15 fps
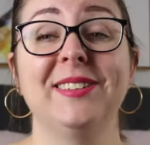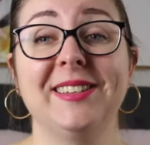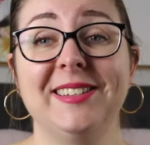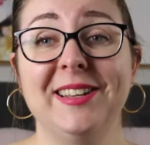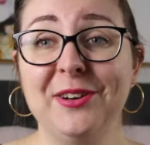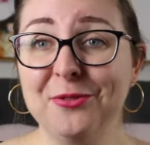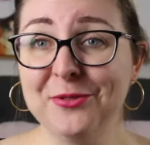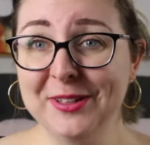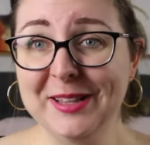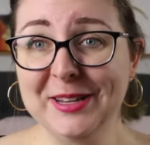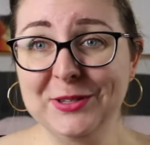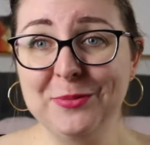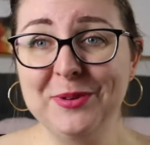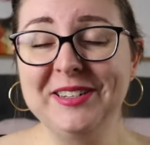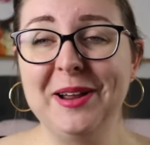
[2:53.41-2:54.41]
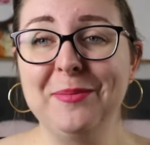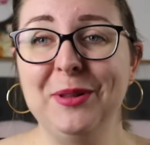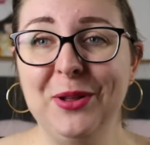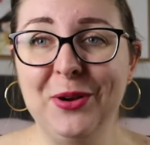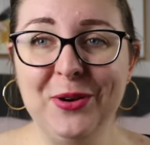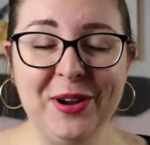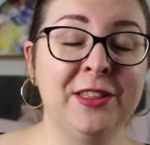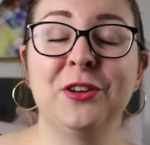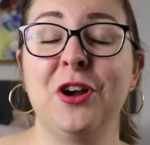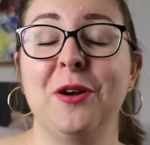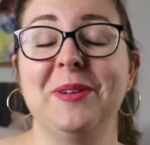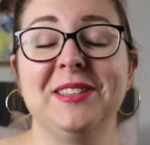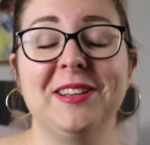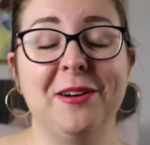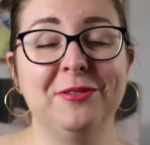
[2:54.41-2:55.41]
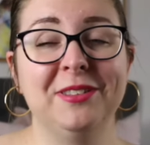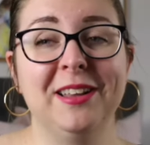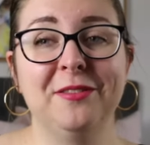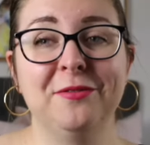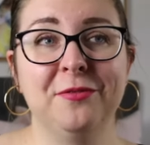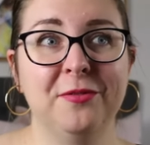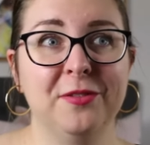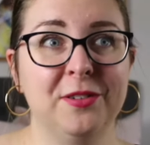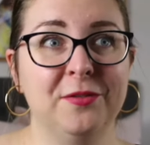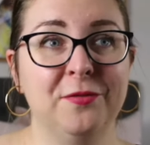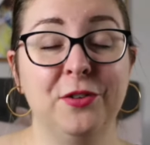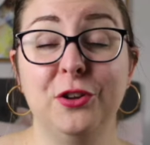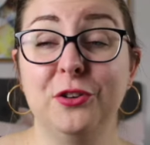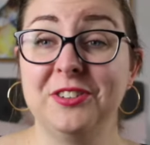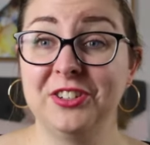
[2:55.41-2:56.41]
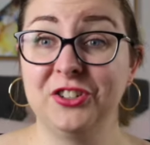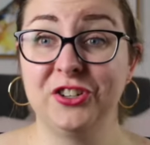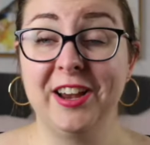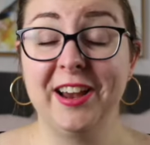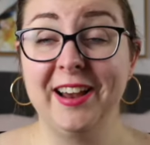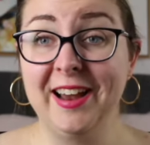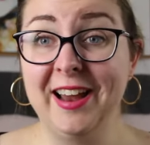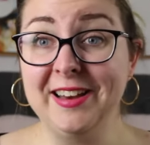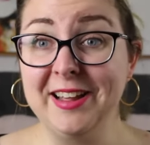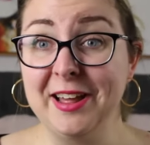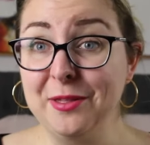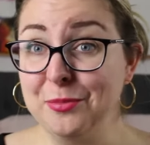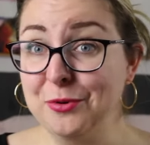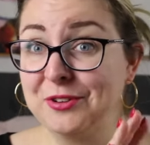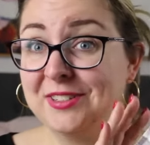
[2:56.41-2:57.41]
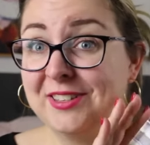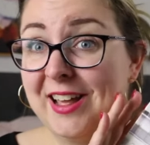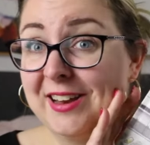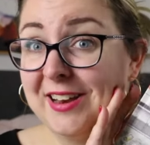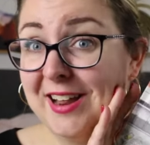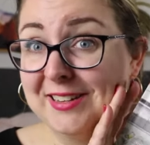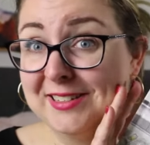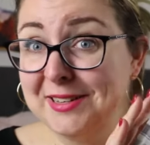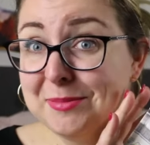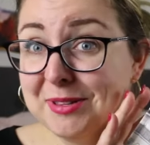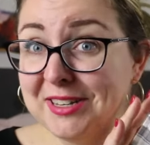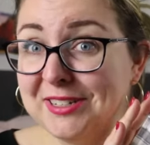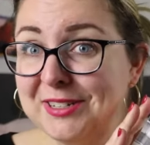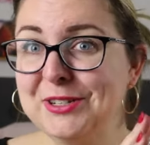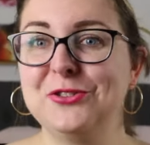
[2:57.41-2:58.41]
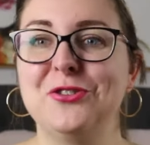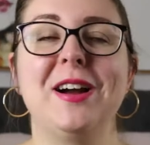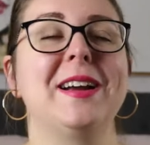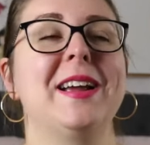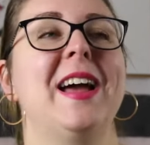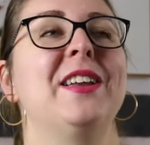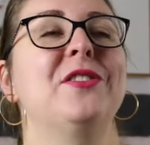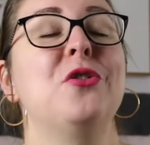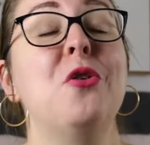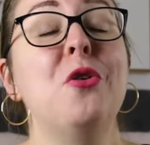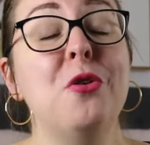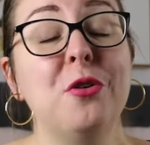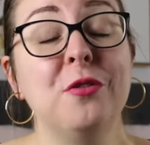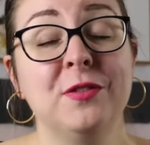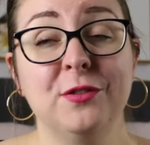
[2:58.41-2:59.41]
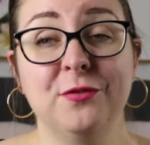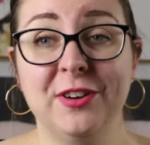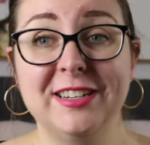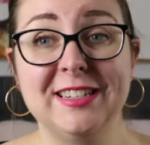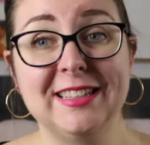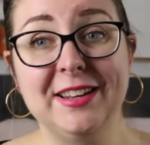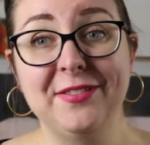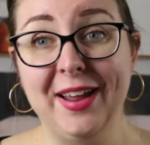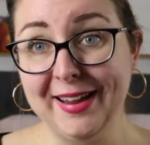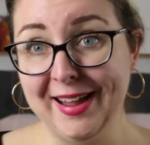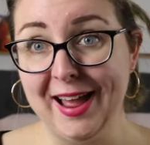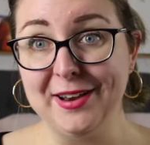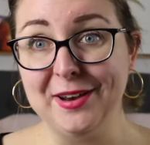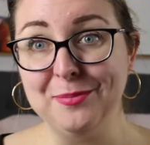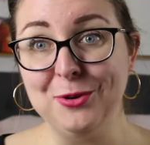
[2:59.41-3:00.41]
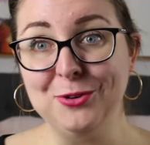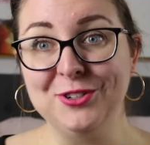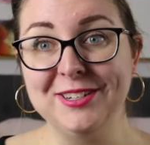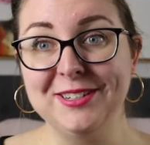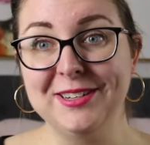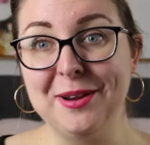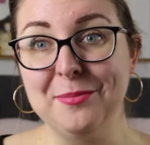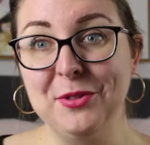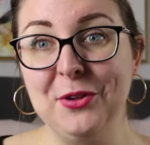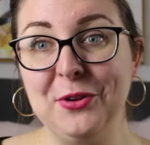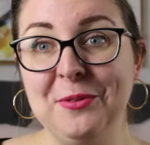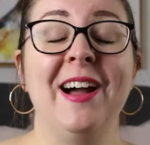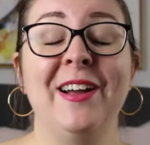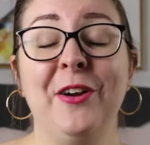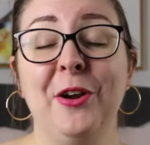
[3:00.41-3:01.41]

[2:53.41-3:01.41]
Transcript: as I said, all the links will be down below. In the comments, I would love for you to share any other books that are similar to The Truck Cat, or feel free to leave a cat emoji down below. I